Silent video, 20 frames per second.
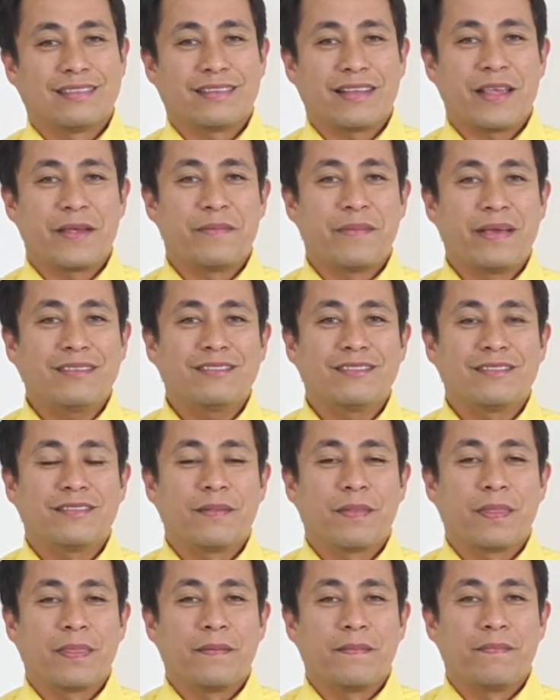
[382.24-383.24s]
Amen?
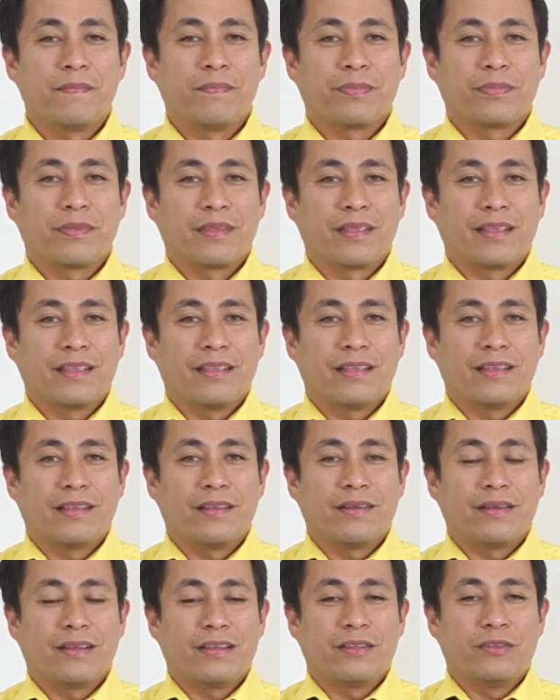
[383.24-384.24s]

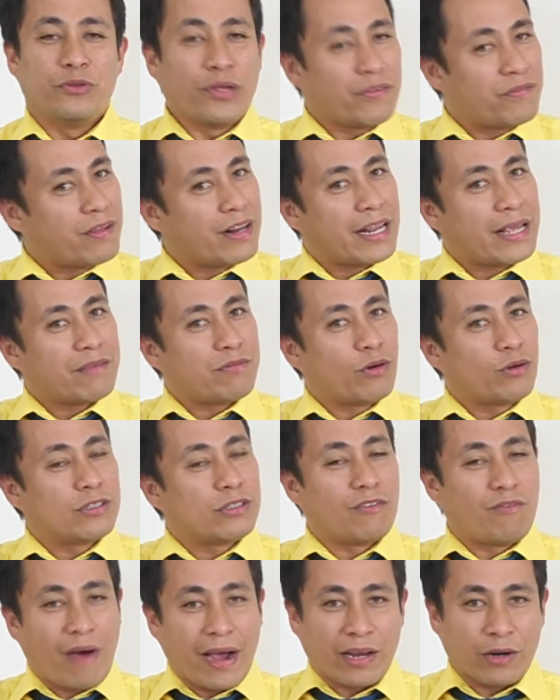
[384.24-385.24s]
They believe on
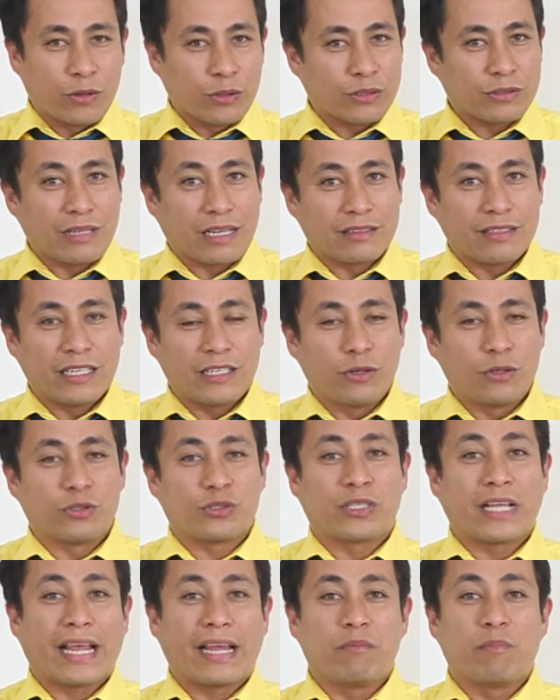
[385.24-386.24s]
the virus that they don't
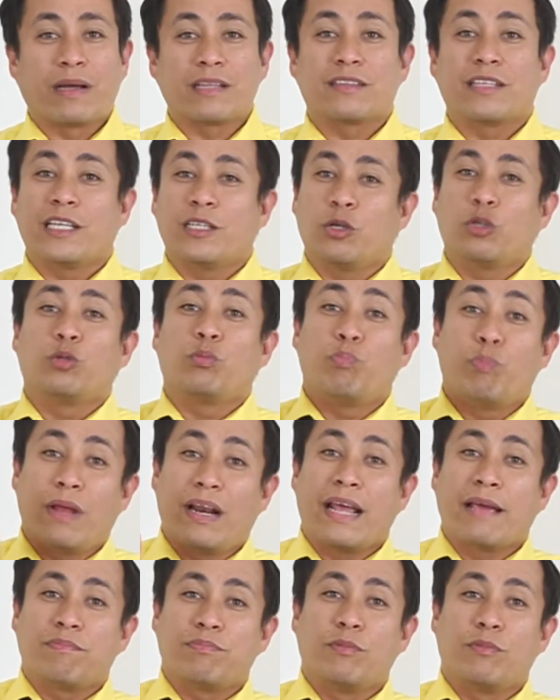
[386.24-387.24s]
see, but they don't
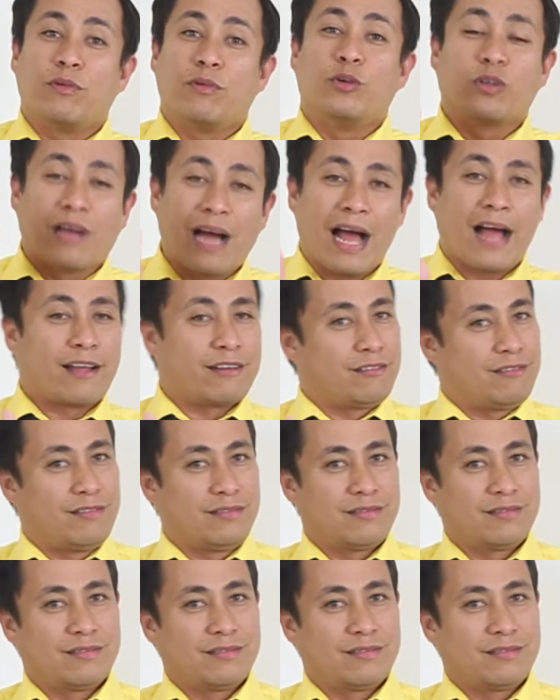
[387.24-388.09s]
believe on God.